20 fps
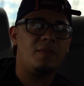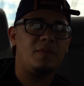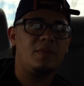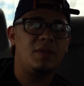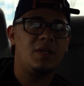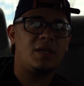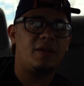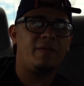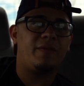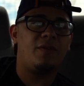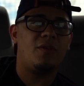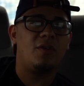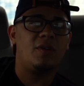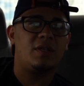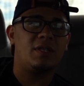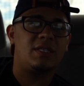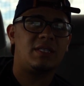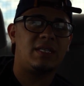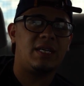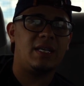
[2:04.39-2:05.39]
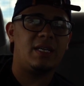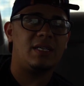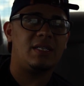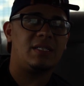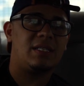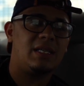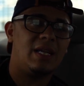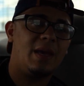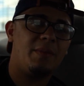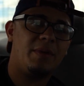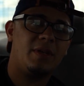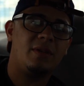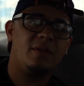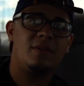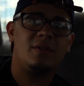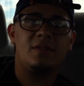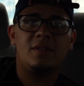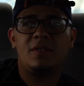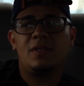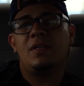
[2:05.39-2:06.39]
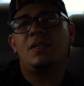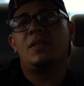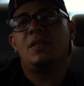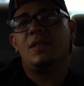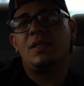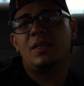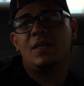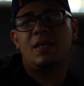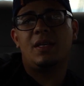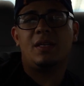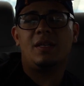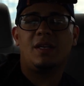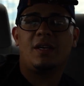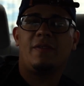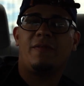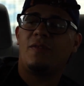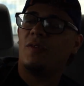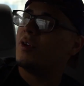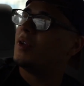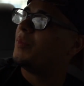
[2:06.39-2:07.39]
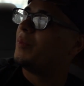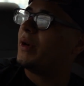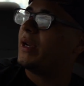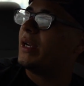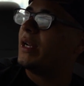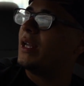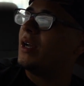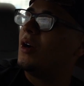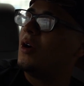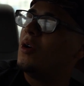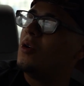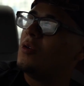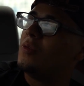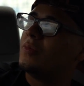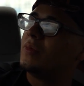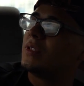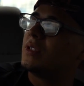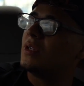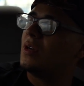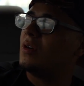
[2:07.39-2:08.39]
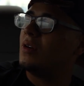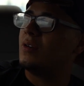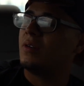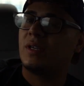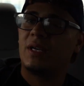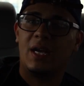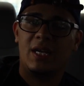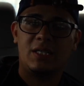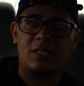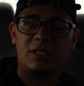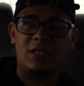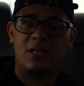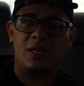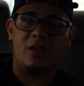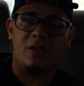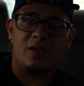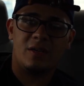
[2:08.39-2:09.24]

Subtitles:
looking forward to seeing this lemon. I'm looking forward to bringing it home. So I'll catch it there.